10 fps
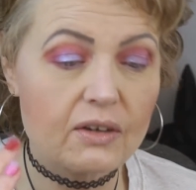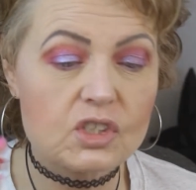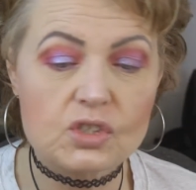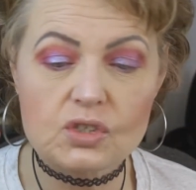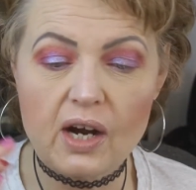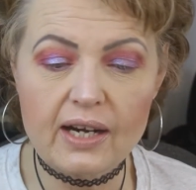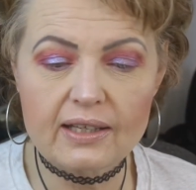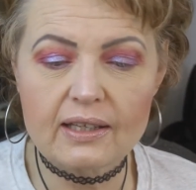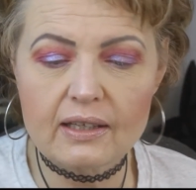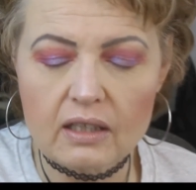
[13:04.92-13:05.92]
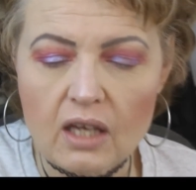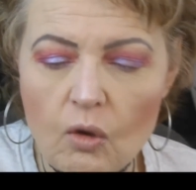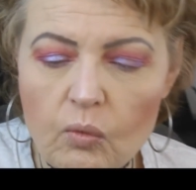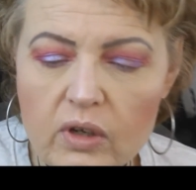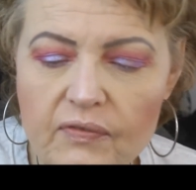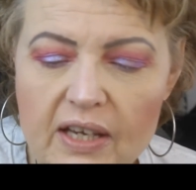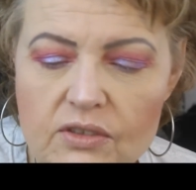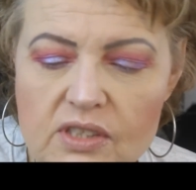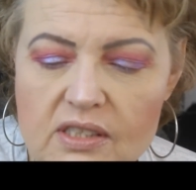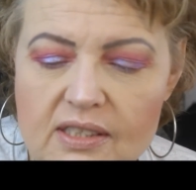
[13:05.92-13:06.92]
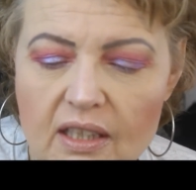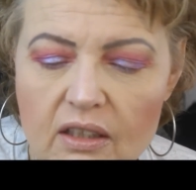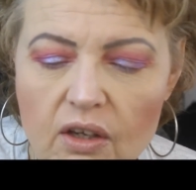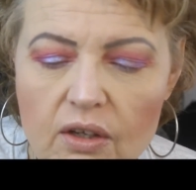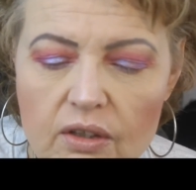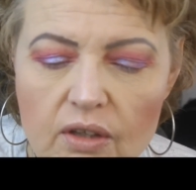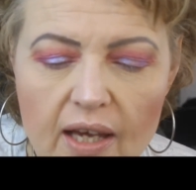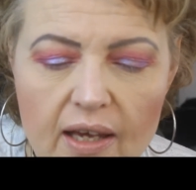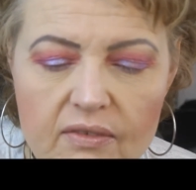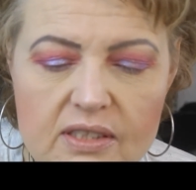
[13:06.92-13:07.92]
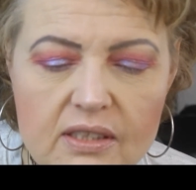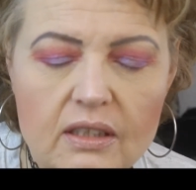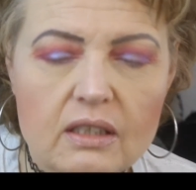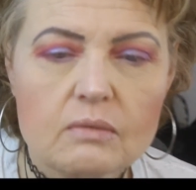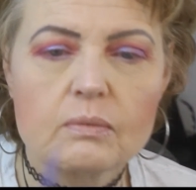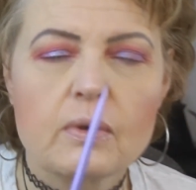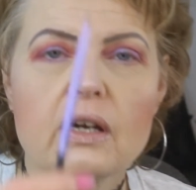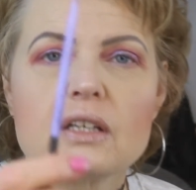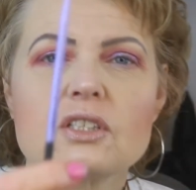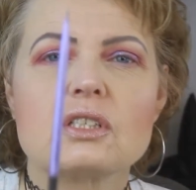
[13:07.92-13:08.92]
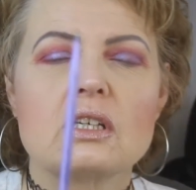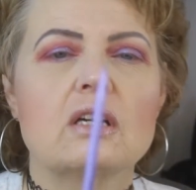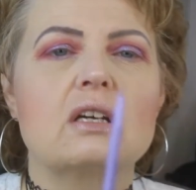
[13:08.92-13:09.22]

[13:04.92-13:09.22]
I'll try to get, wonder if I use a silicone. I have a silicone brush.